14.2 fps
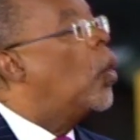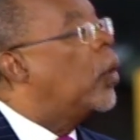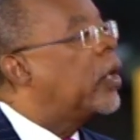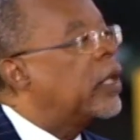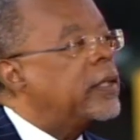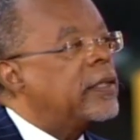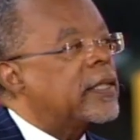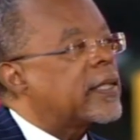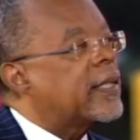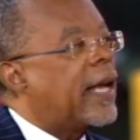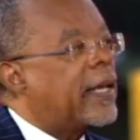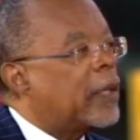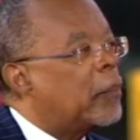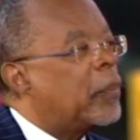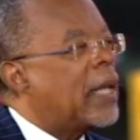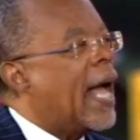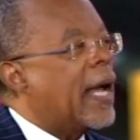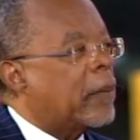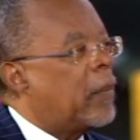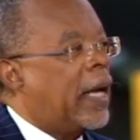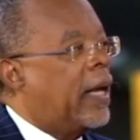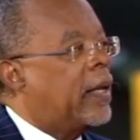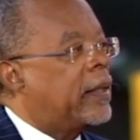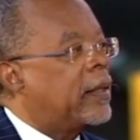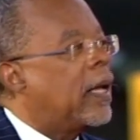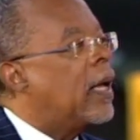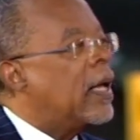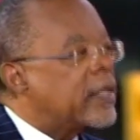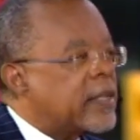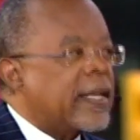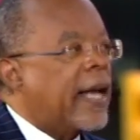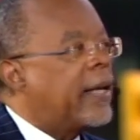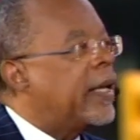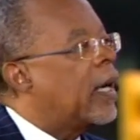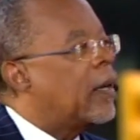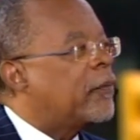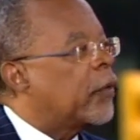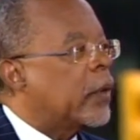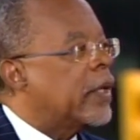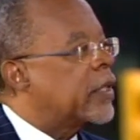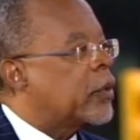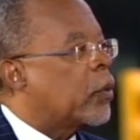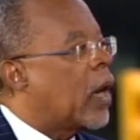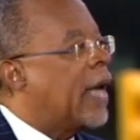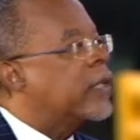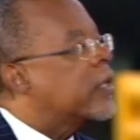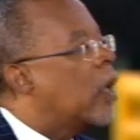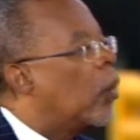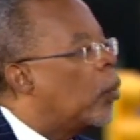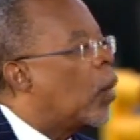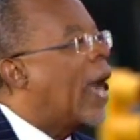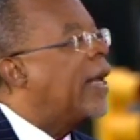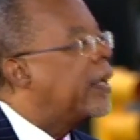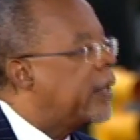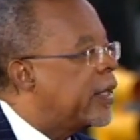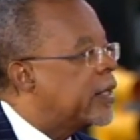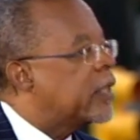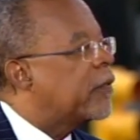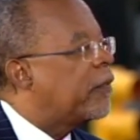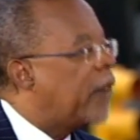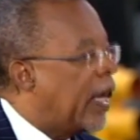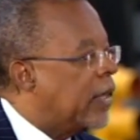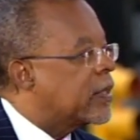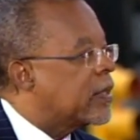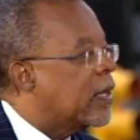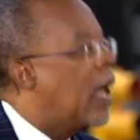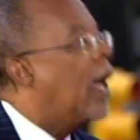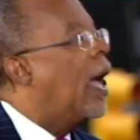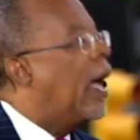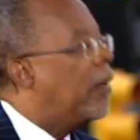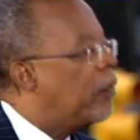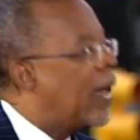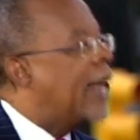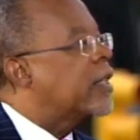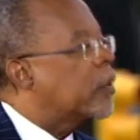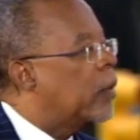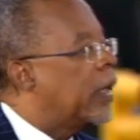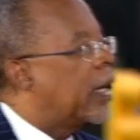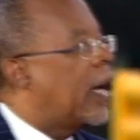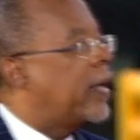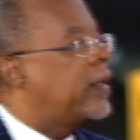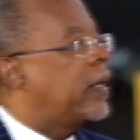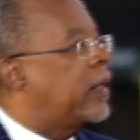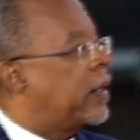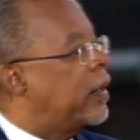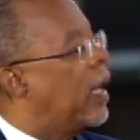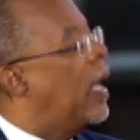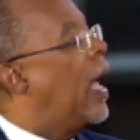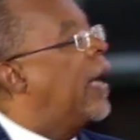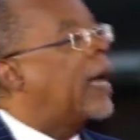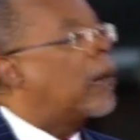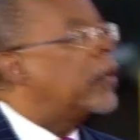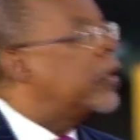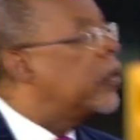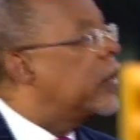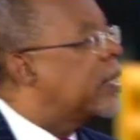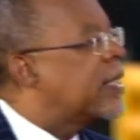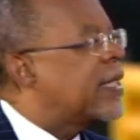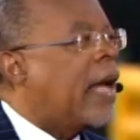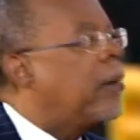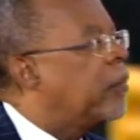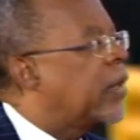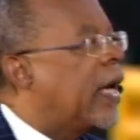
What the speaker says: who couldn't stand a black man standing up for his rights right in his face. And that's what I did. And I would do the same